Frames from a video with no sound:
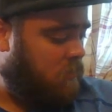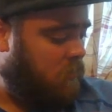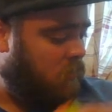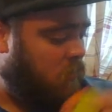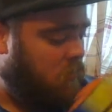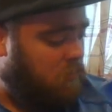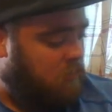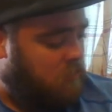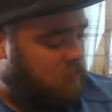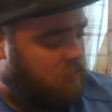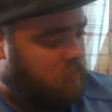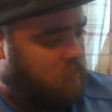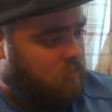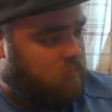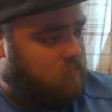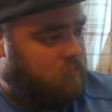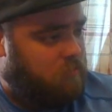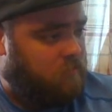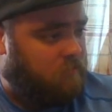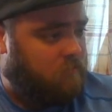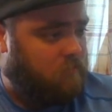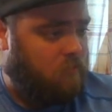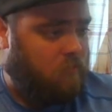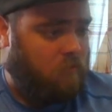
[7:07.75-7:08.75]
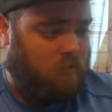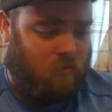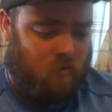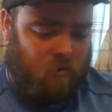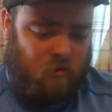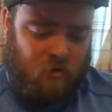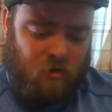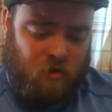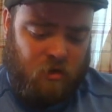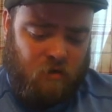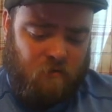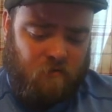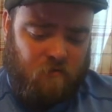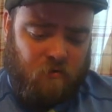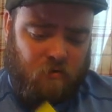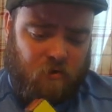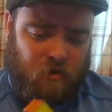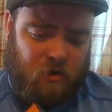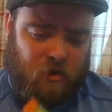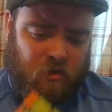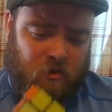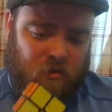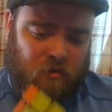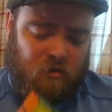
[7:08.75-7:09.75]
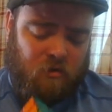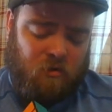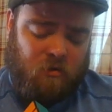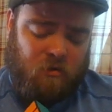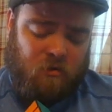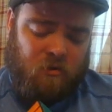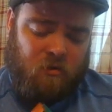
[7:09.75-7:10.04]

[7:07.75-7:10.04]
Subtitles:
Rubik's cubes before, they never had to.